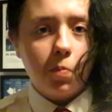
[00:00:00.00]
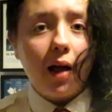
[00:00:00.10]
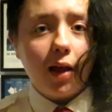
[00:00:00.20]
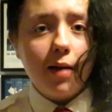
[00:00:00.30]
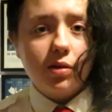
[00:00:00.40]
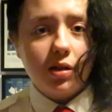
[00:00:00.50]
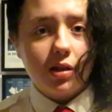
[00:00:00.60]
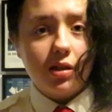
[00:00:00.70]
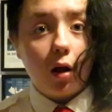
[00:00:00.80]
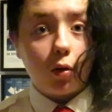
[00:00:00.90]
But
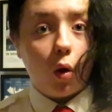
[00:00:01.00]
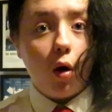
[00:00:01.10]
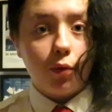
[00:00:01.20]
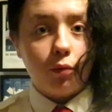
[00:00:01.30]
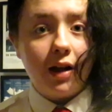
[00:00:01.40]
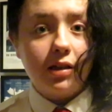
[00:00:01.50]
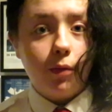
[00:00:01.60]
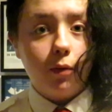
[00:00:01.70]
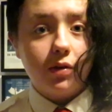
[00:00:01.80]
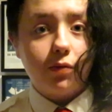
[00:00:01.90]
Ellipsis, a lot of the rest
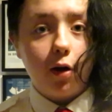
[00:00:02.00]
of it was